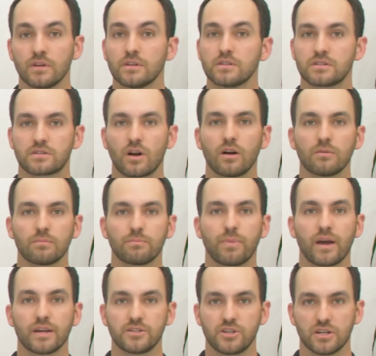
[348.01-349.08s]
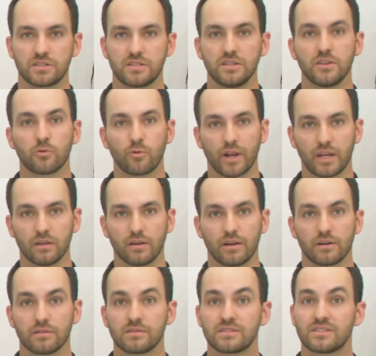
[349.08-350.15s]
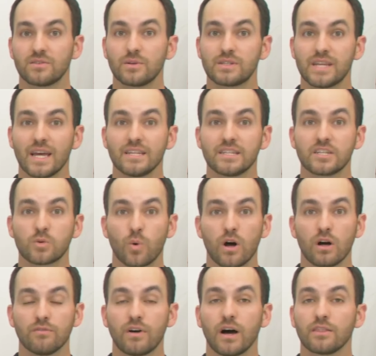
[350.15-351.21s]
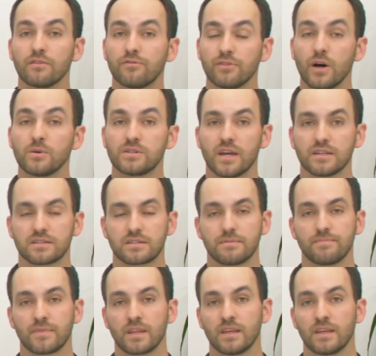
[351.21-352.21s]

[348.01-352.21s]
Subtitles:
Start by adjusting the regulator to a 10 to 12 on the flow test.